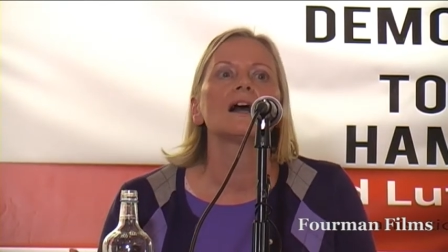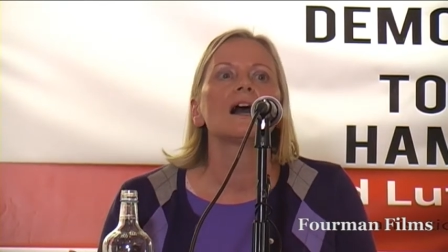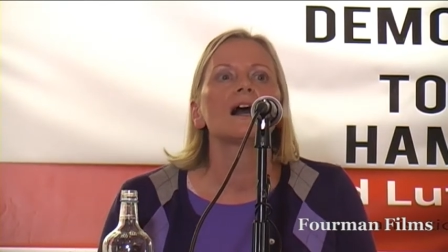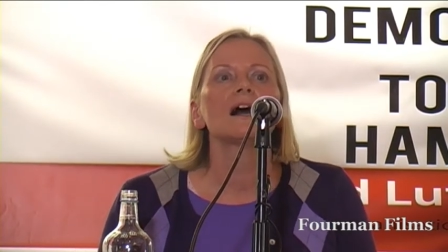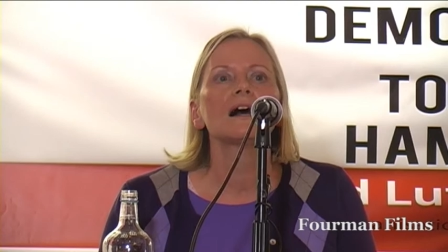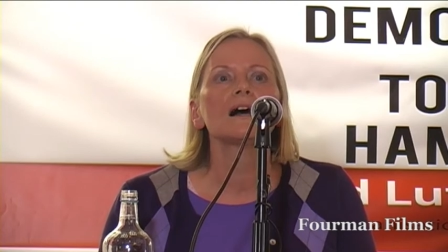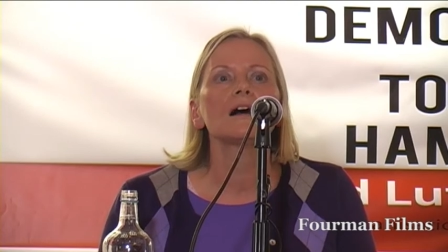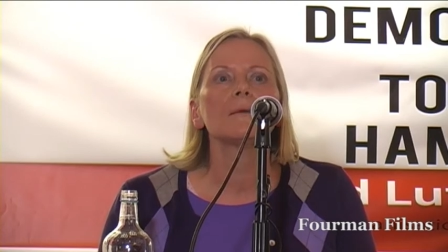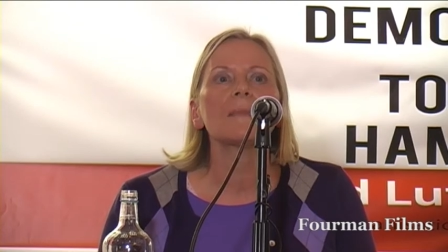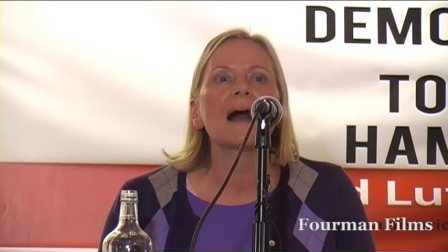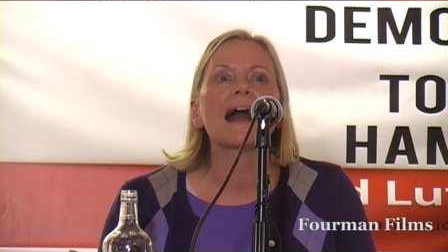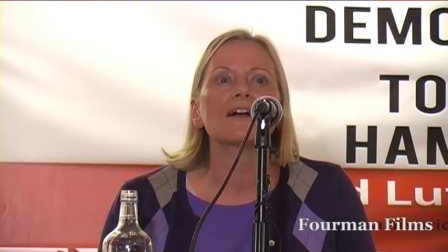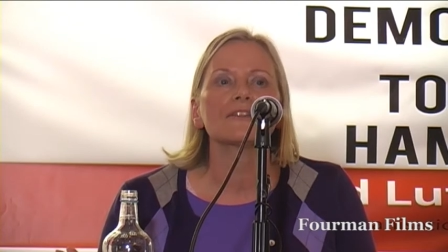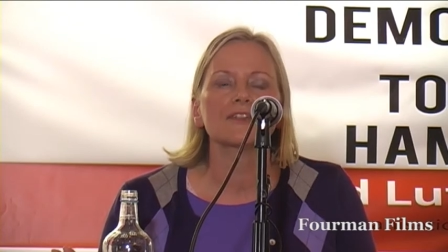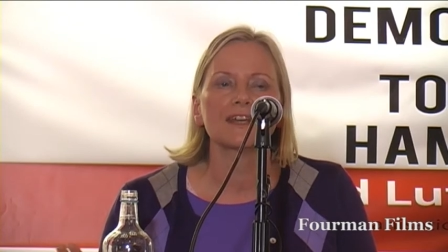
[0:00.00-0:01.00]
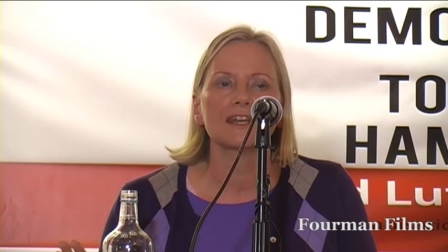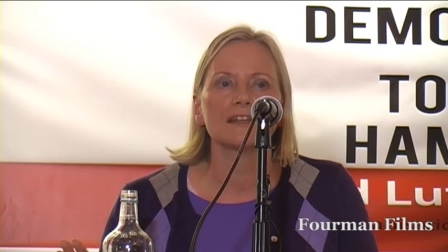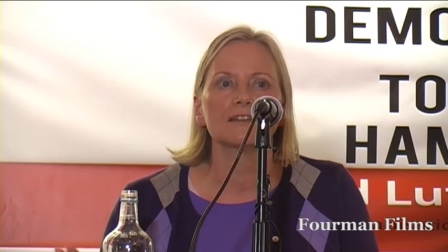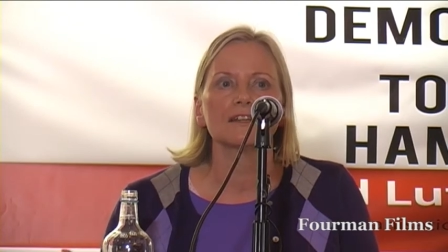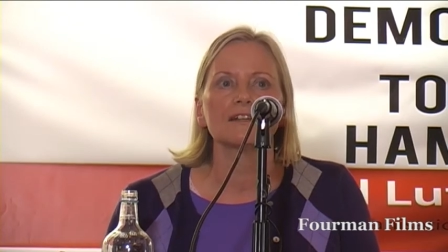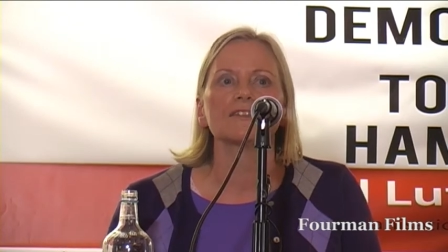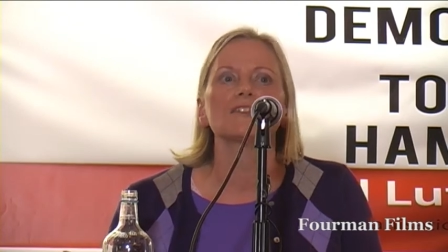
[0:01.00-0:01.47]
at
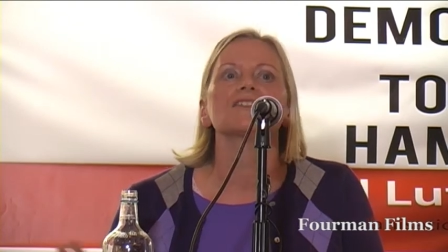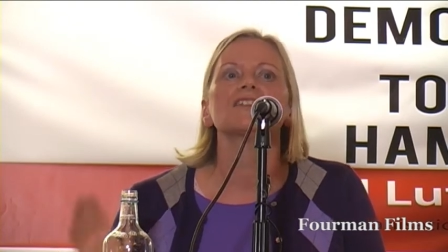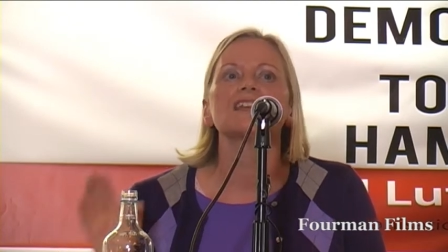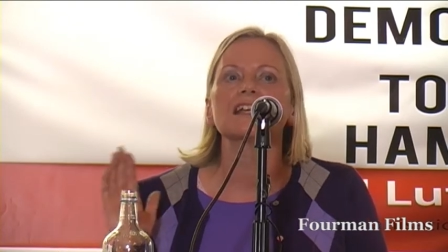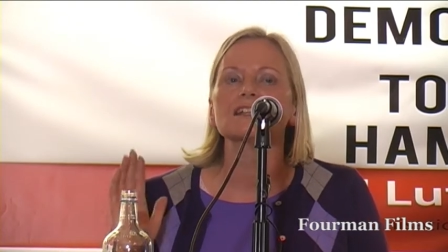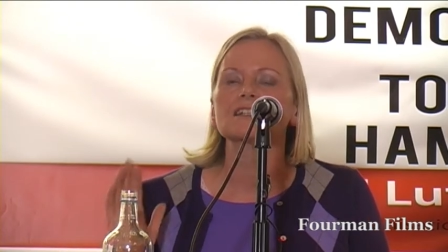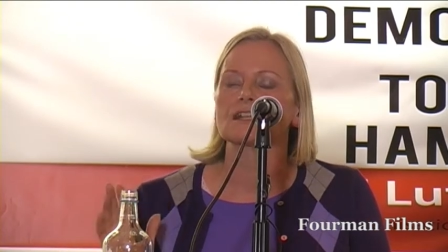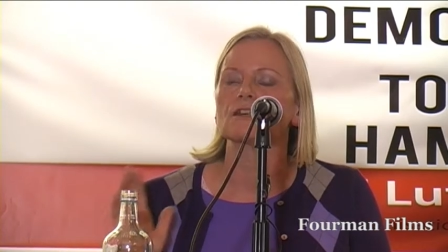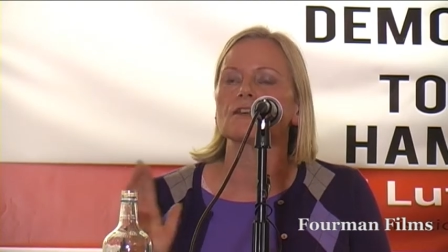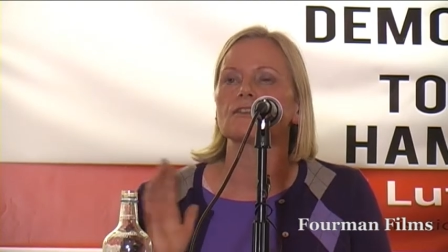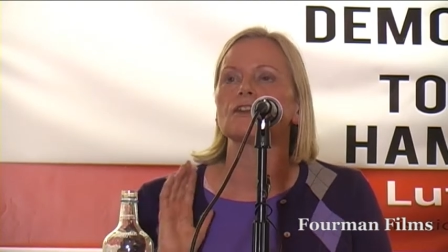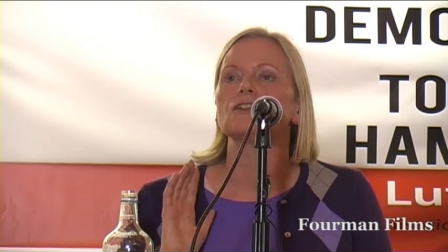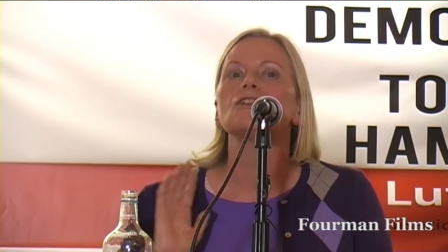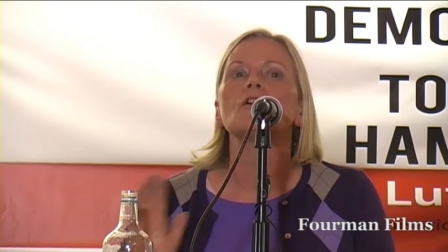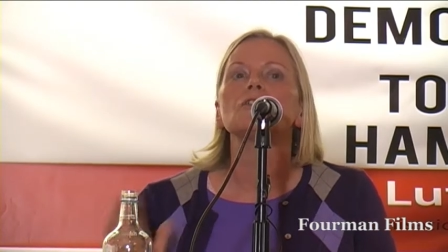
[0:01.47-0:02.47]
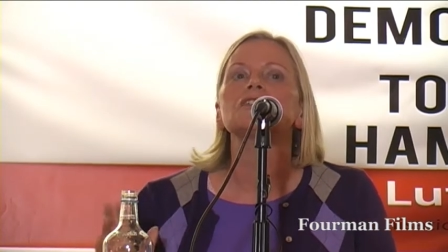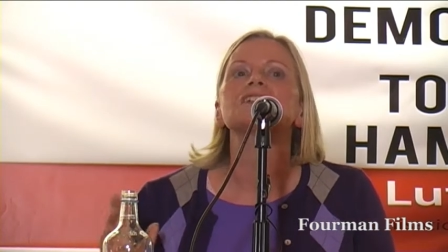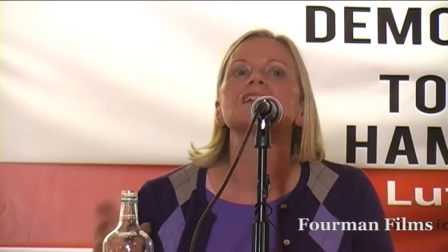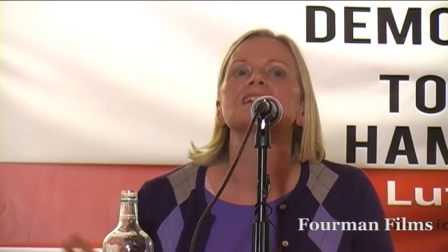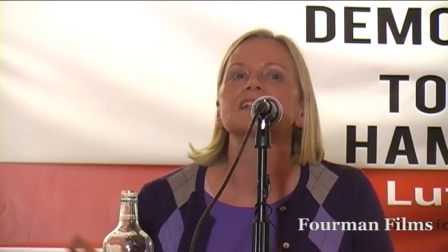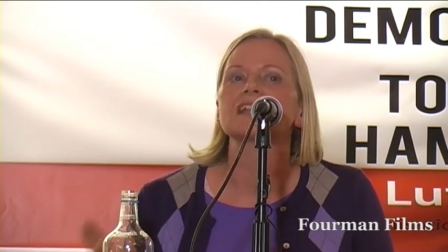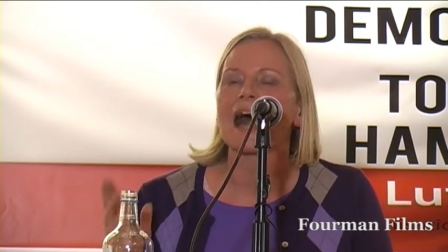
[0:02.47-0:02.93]
the things, the
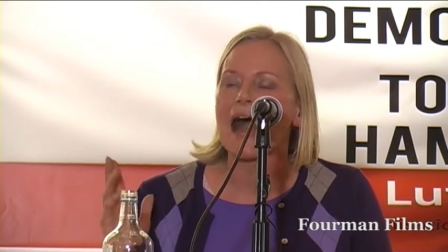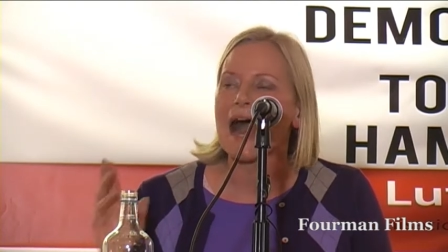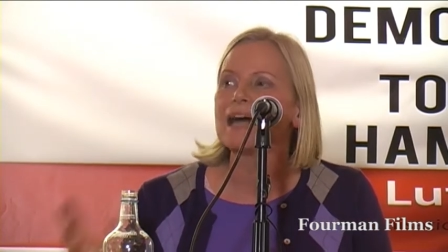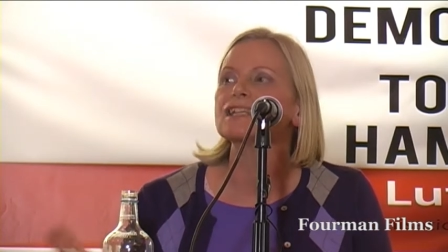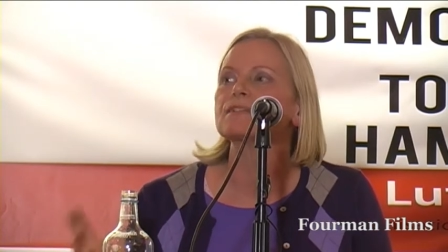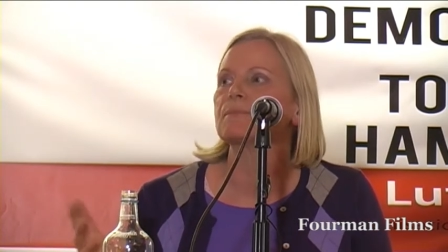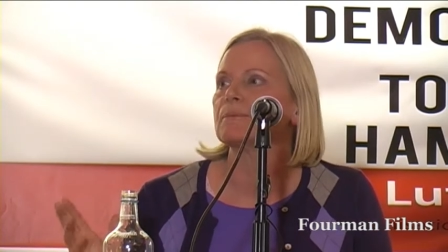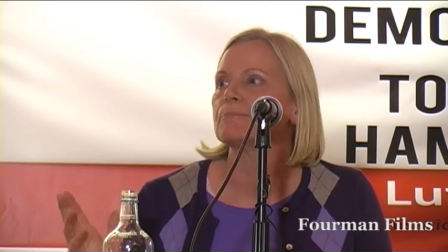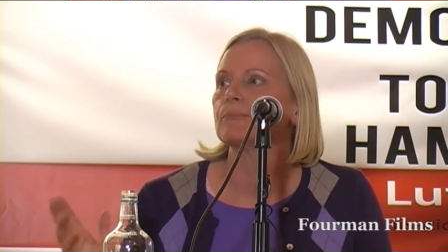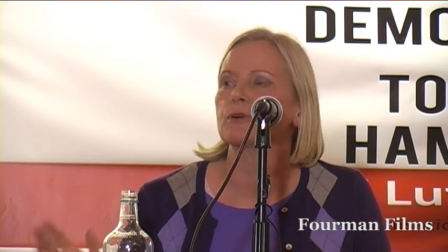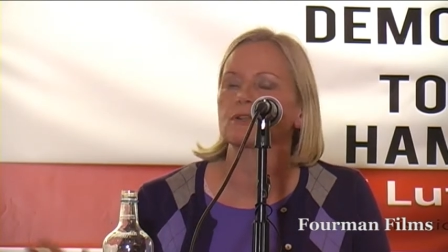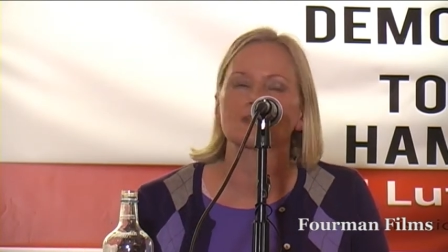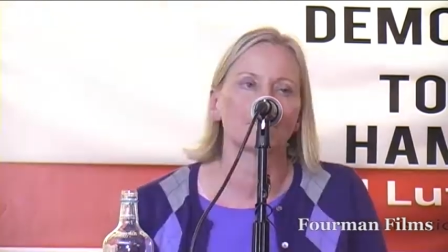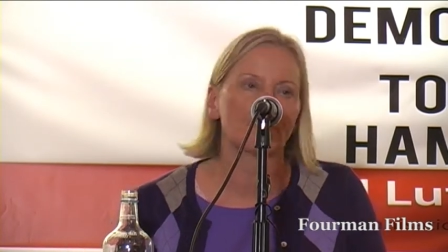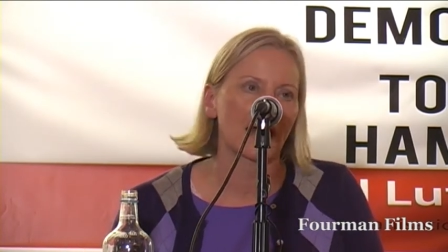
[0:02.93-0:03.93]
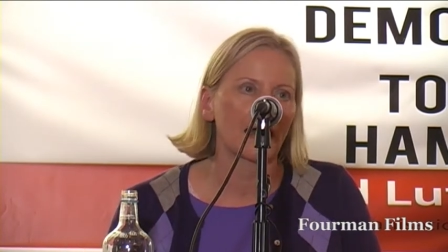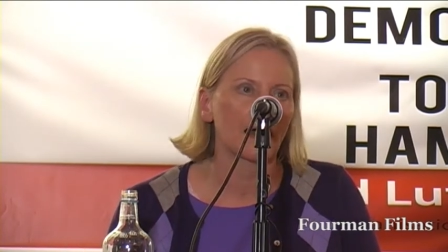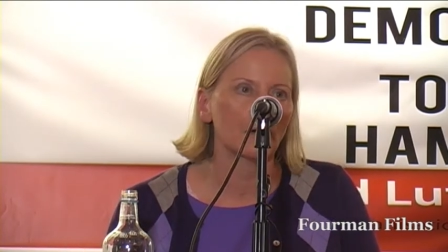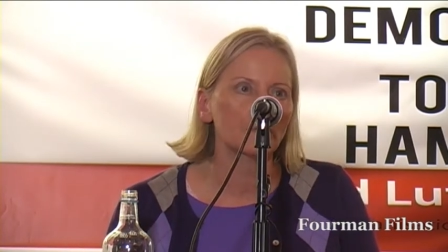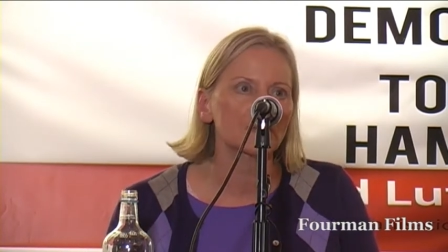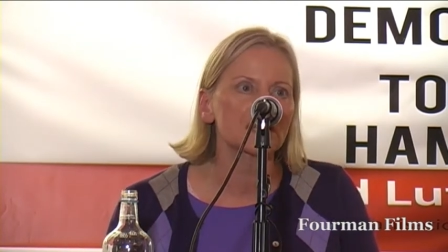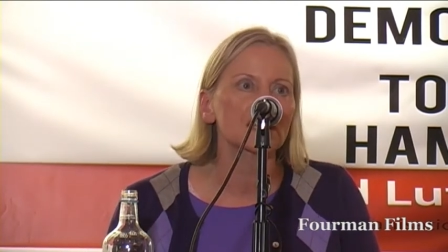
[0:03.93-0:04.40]
nonsense that has been put
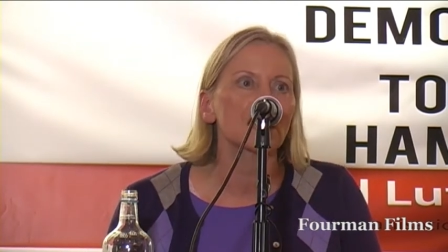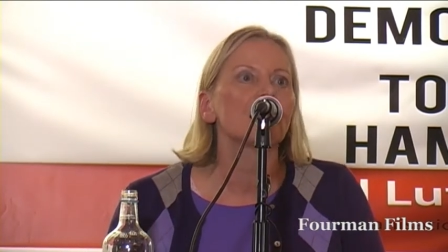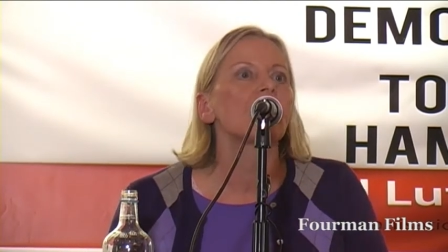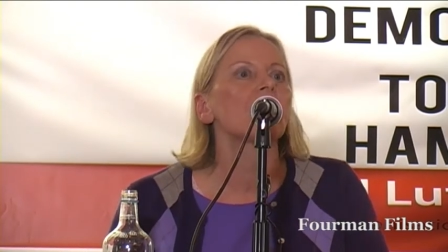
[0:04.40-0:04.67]
about,